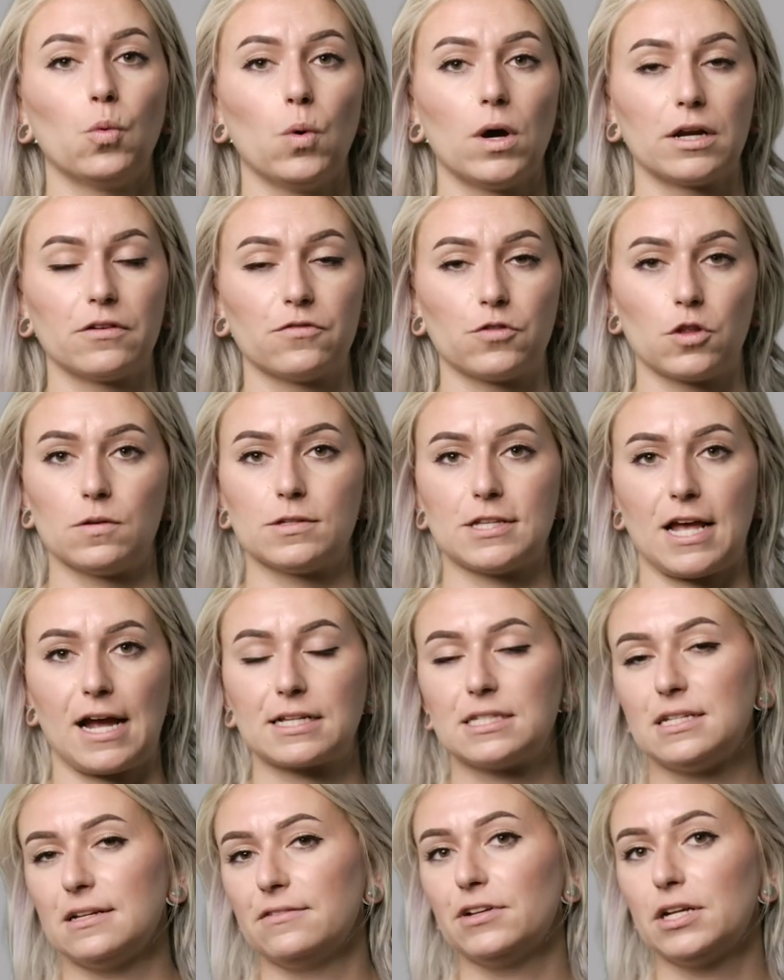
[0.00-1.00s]
one of those
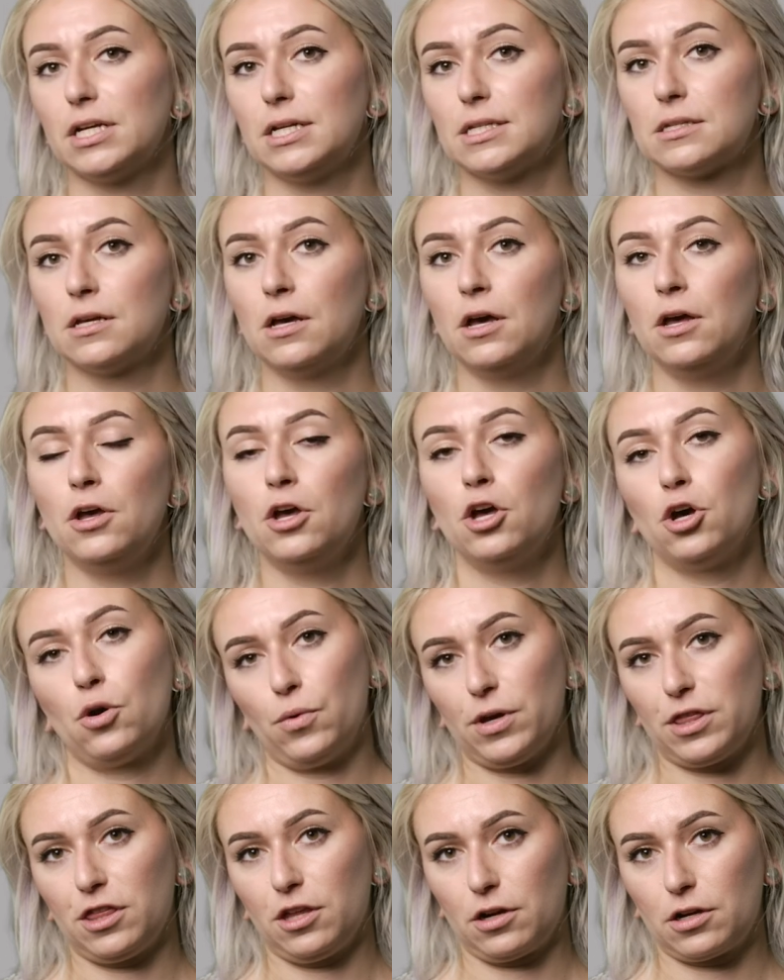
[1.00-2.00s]
activities
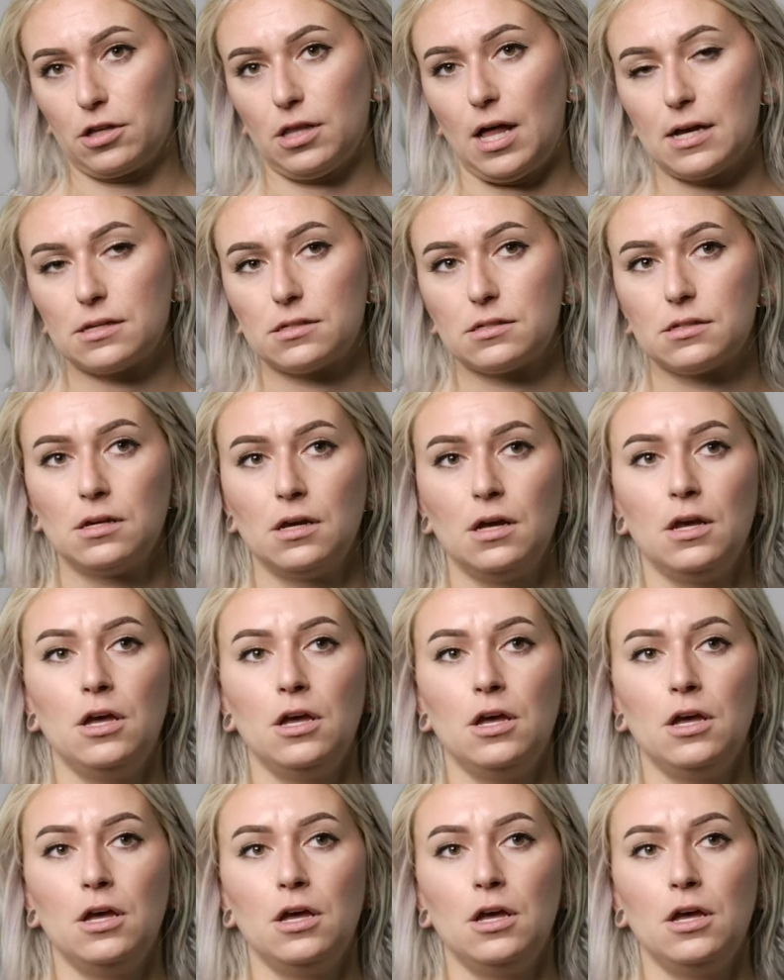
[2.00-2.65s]
with your class.